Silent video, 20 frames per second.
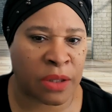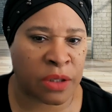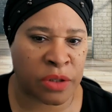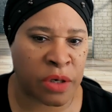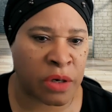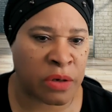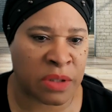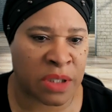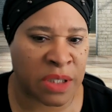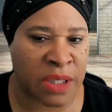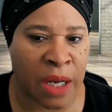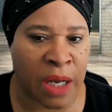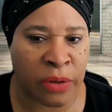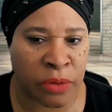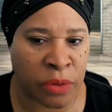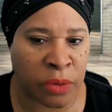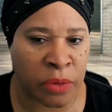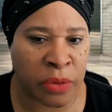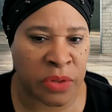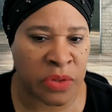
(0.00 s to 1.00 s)
out the turnstile
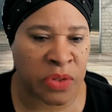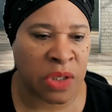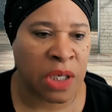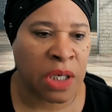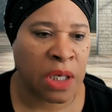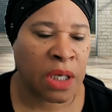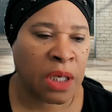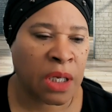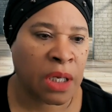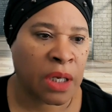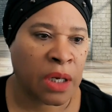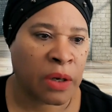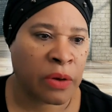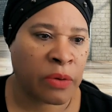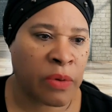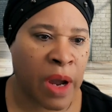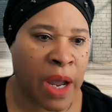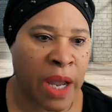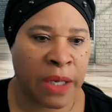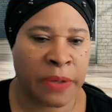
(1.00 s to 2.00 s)
doors,
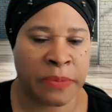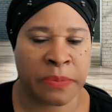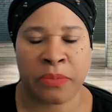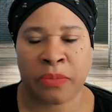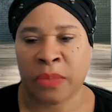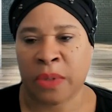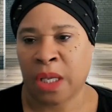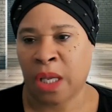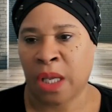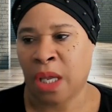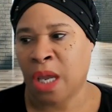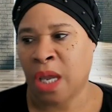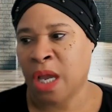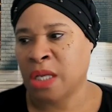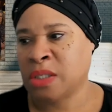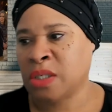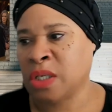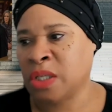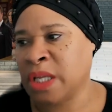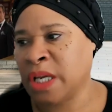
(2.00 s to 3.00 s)
right?
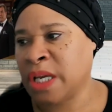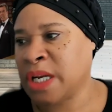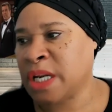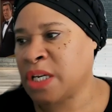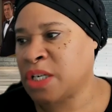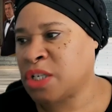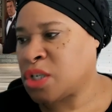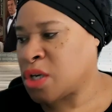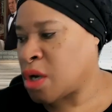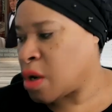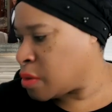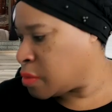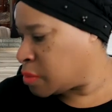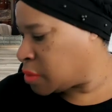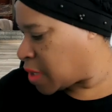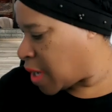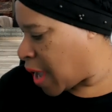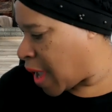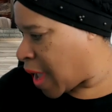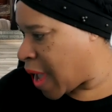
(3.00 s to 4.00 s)
So then it
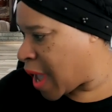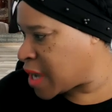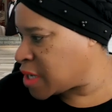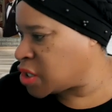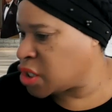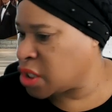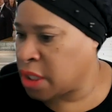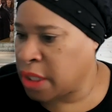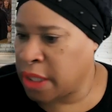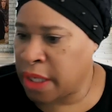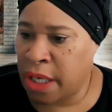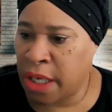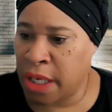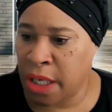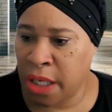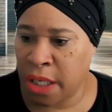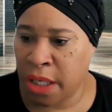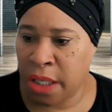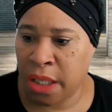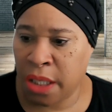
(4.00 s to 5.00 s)
shows
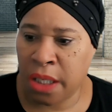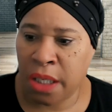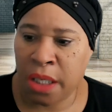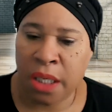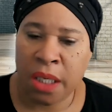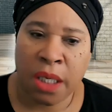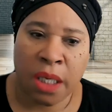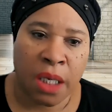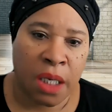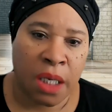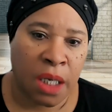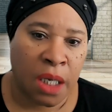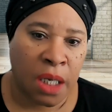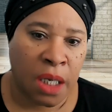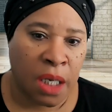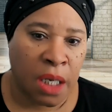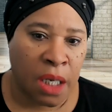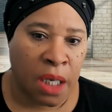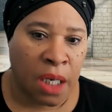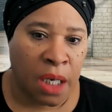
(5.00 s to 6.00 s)
Ashley
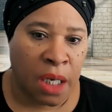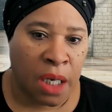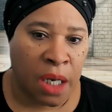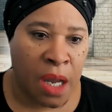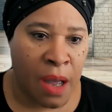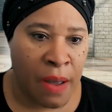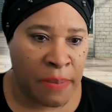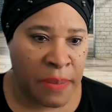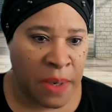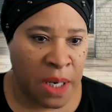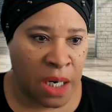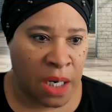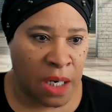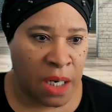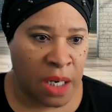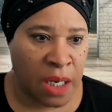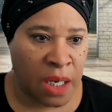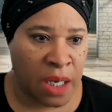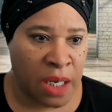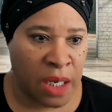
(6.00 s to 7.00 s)
coming
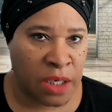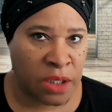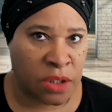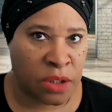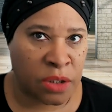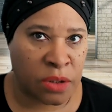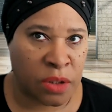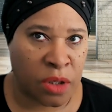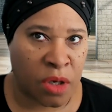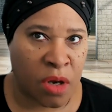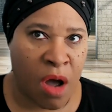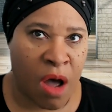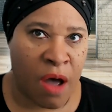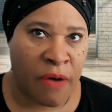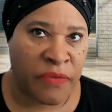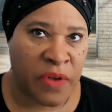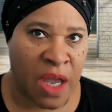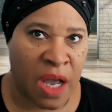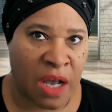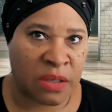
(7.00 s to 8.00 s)
into the
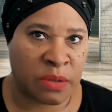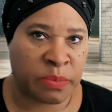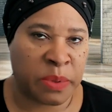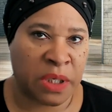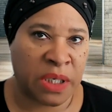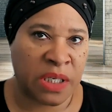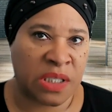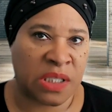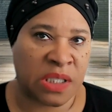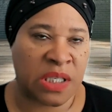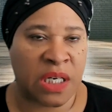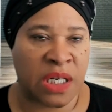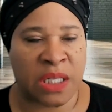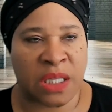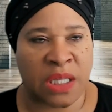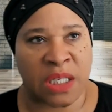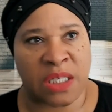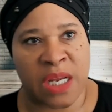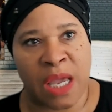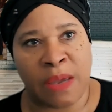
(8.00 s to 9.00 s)
coffee house. Billy's sitting
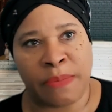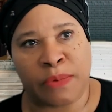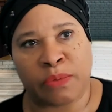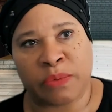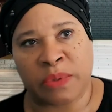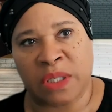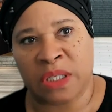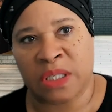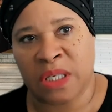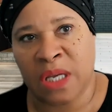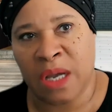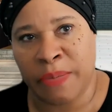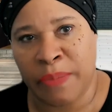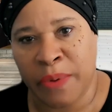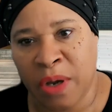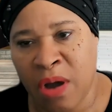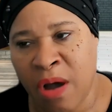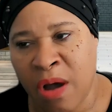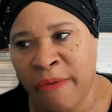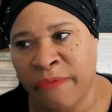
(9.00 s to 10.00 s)
at the table with his cup
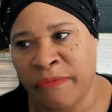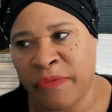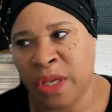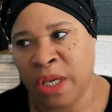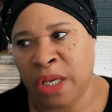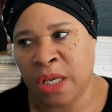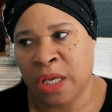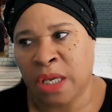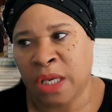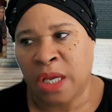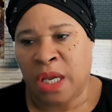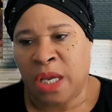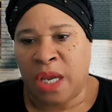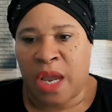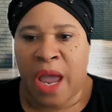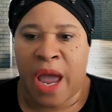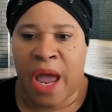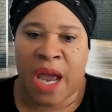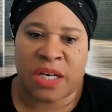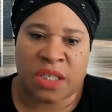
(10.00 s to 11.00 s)
of coffee.
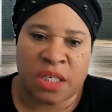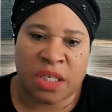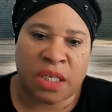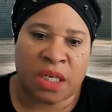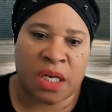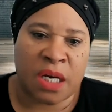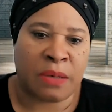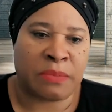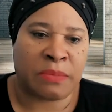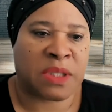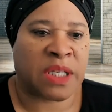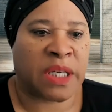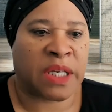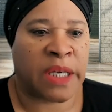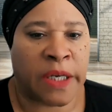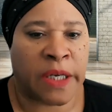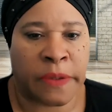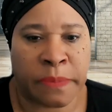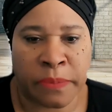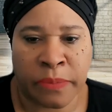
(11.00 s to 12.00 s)
Ashley comes
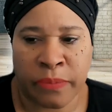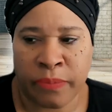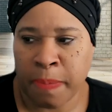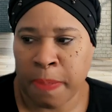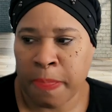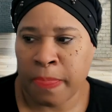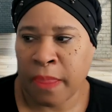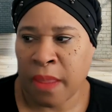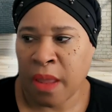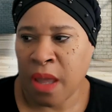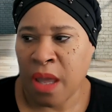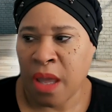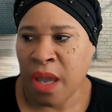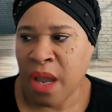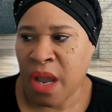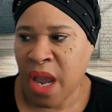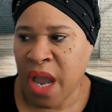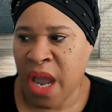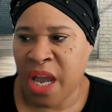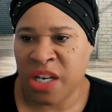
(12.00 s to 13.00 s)
in
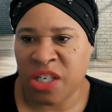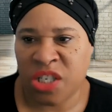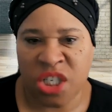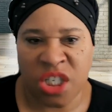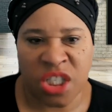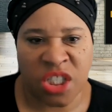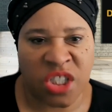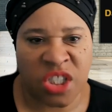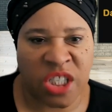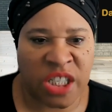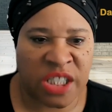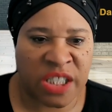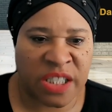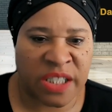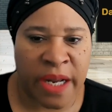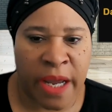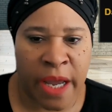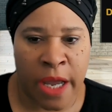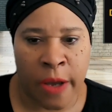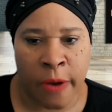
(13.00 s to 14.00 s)
and she sits
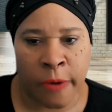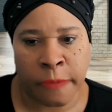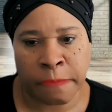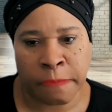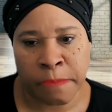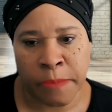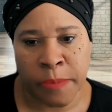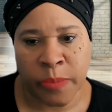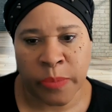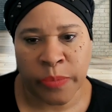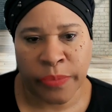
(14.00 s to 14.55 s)
down